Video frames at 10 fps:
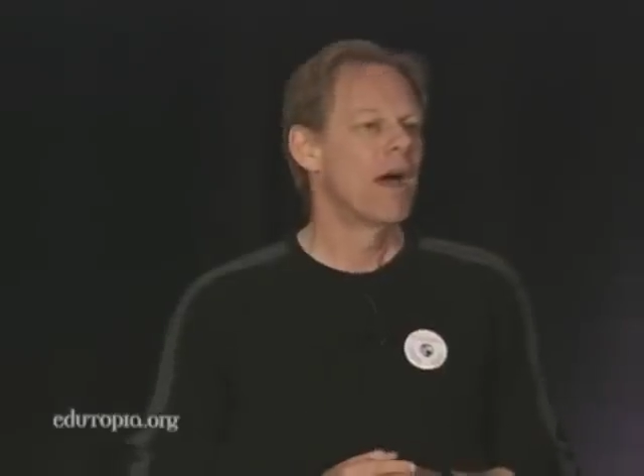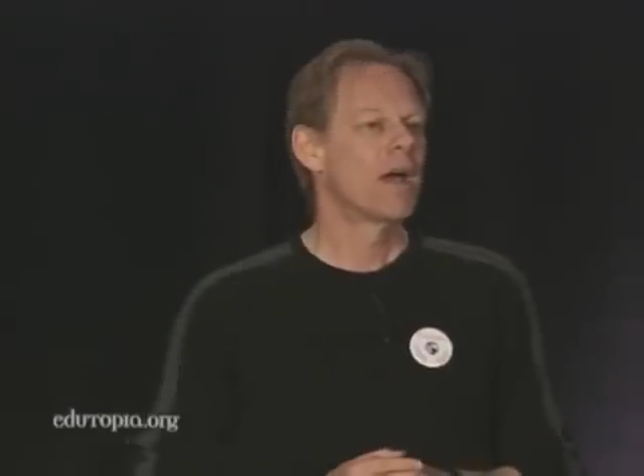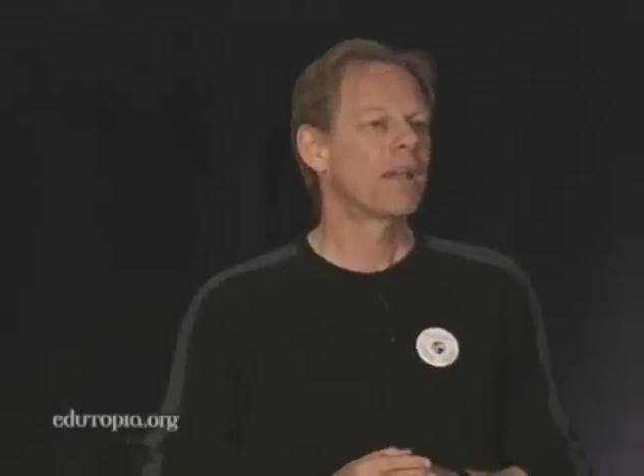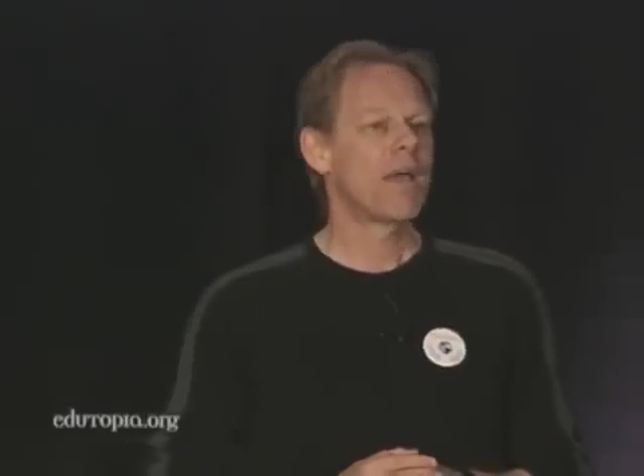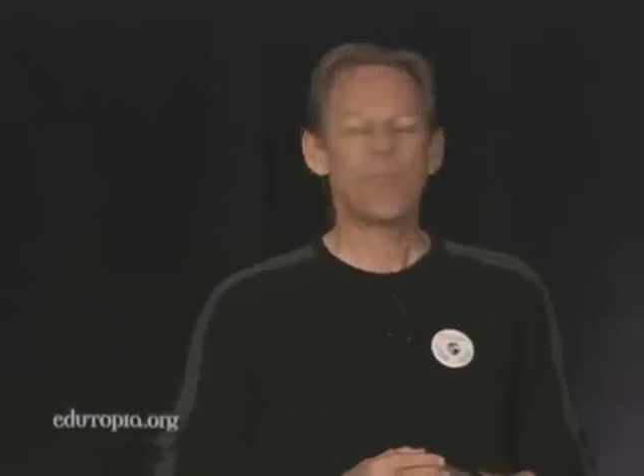
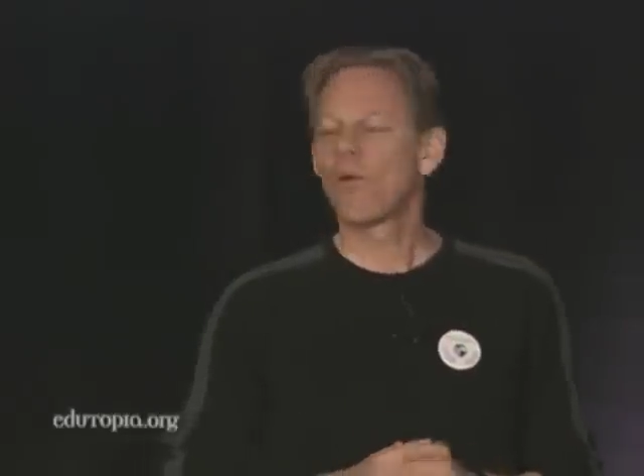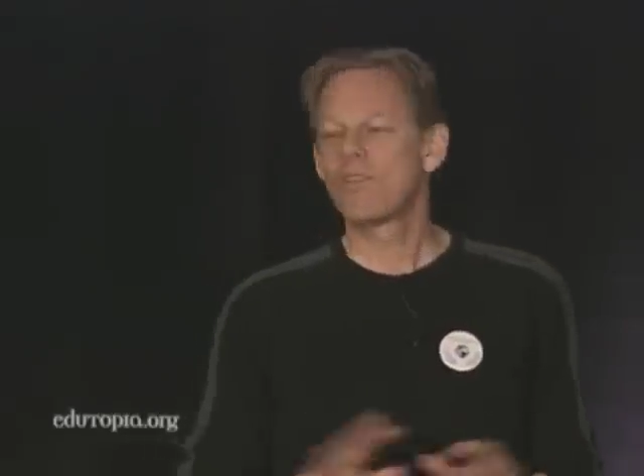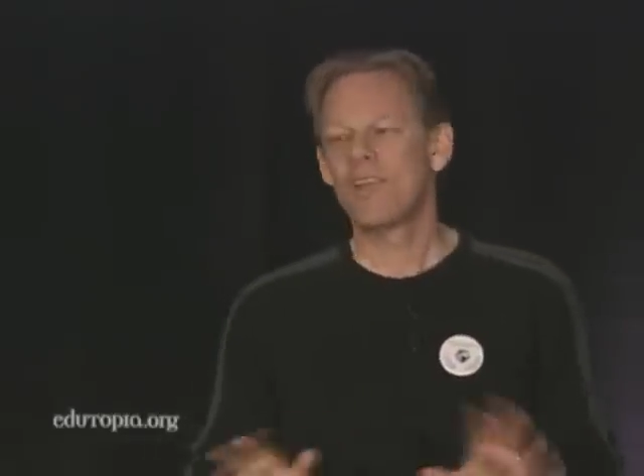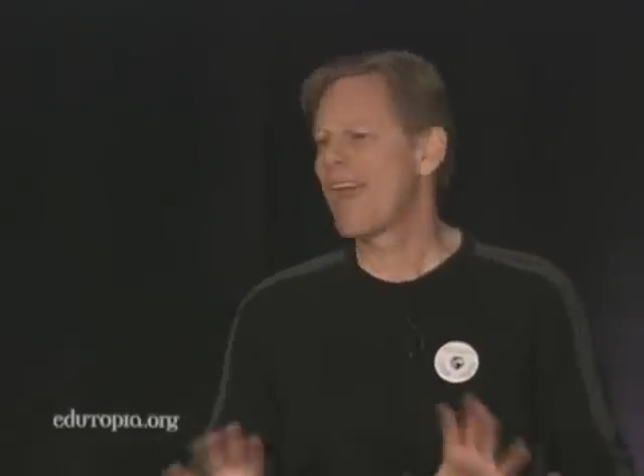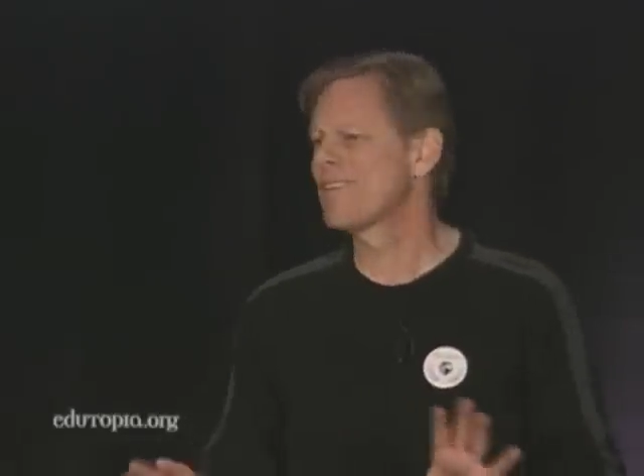
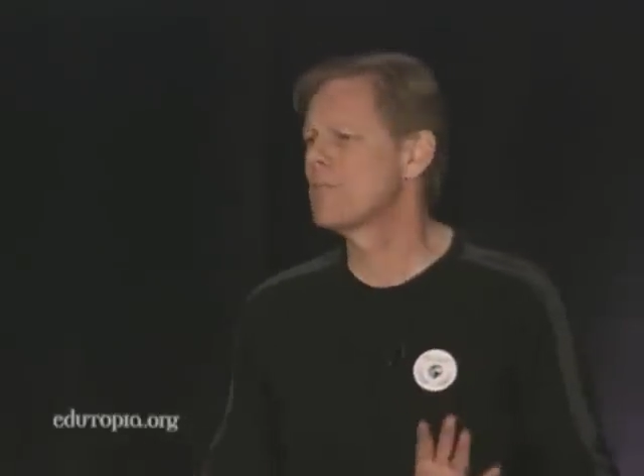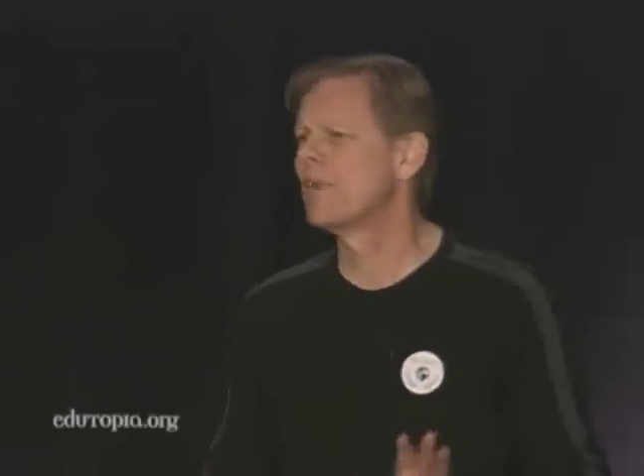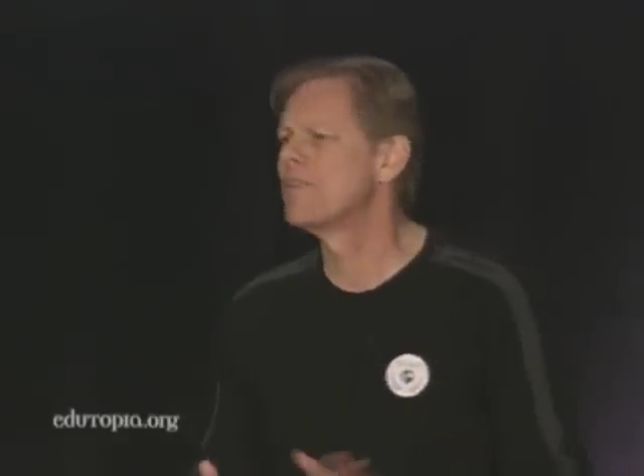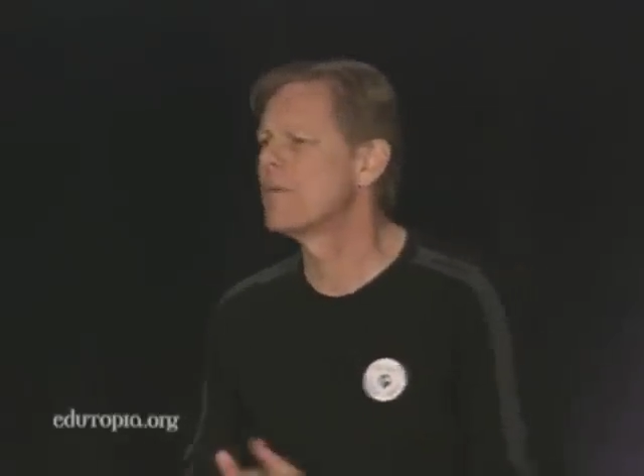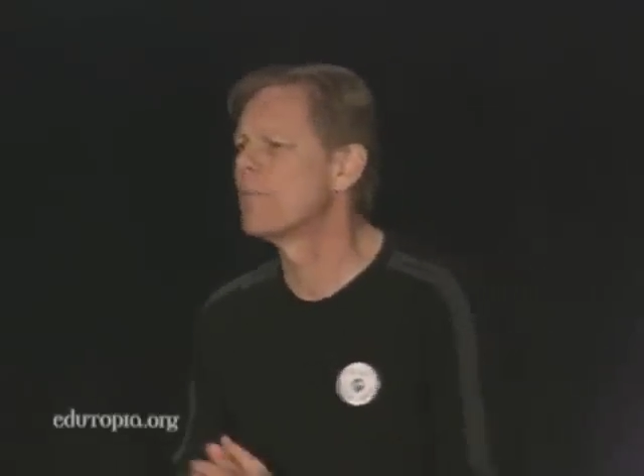Collaboration has to
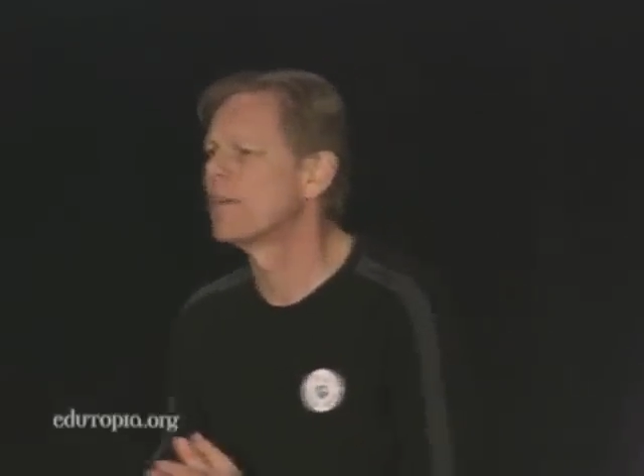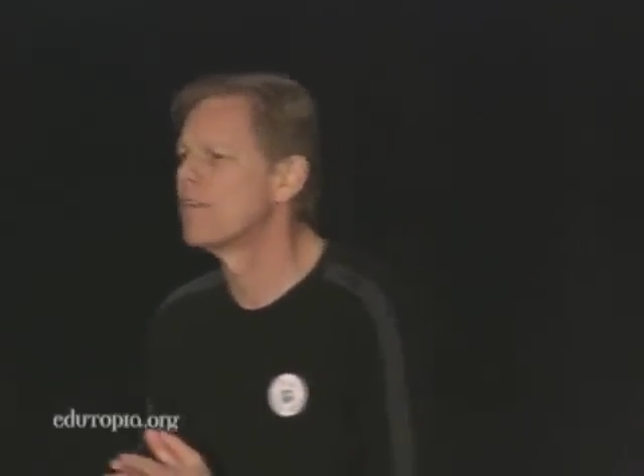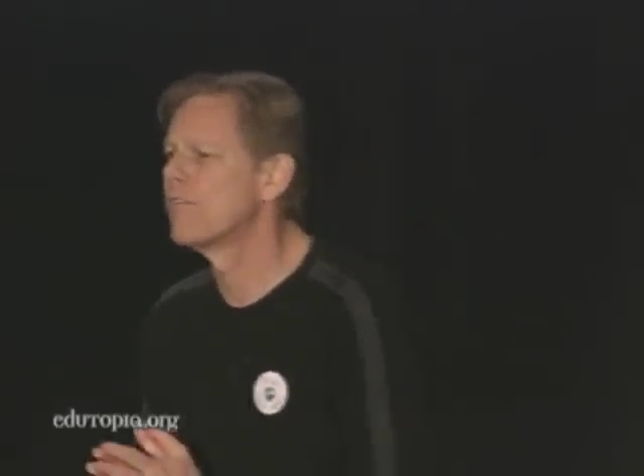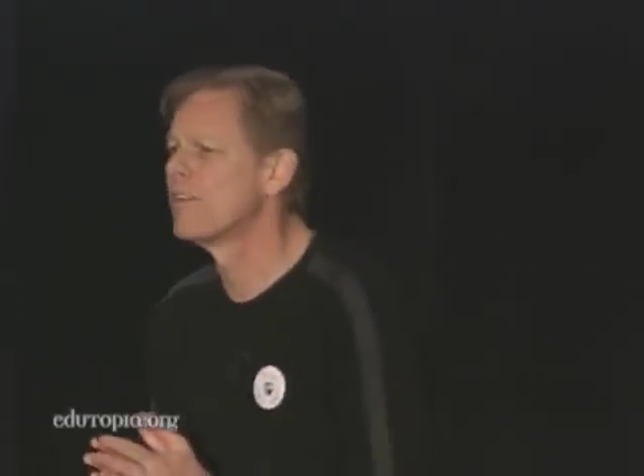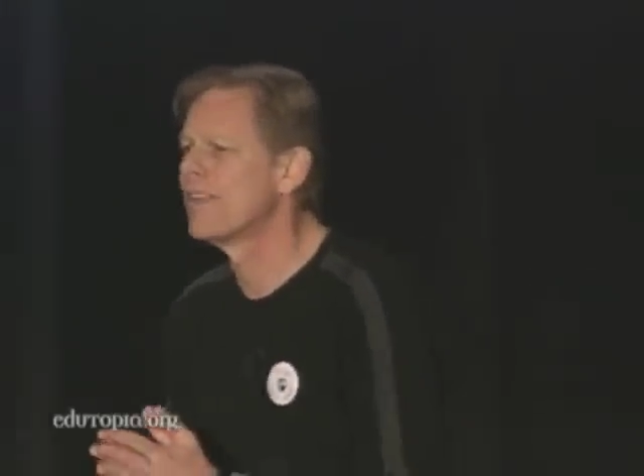mean something
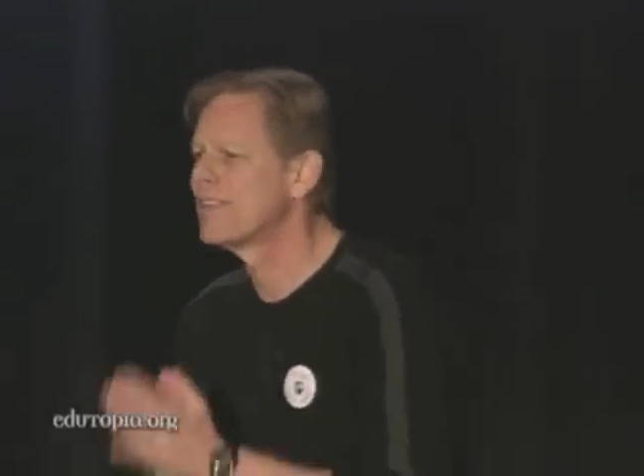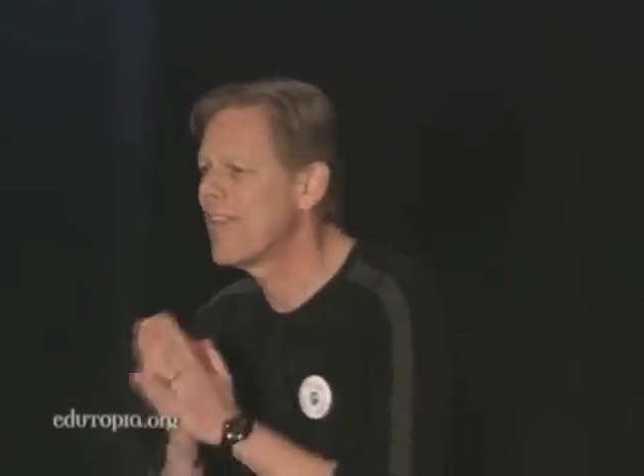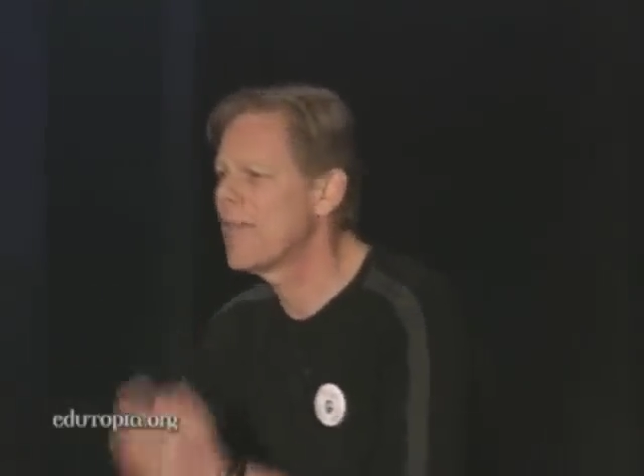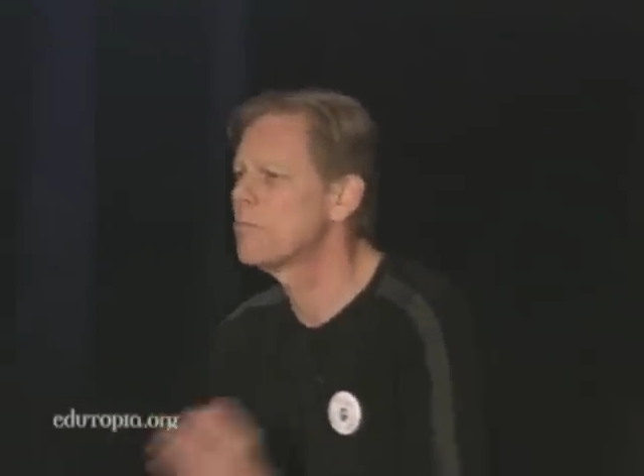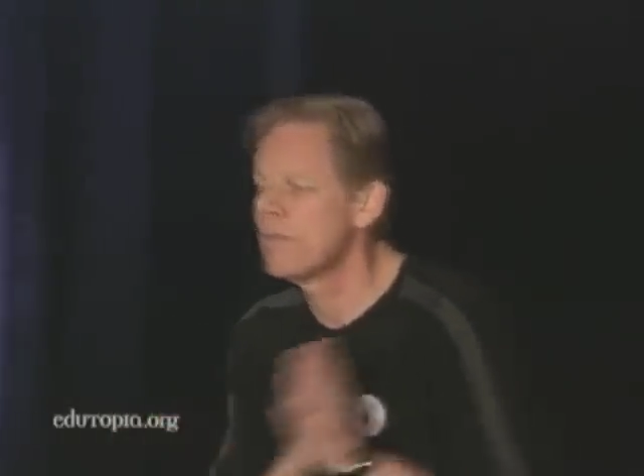different. It can't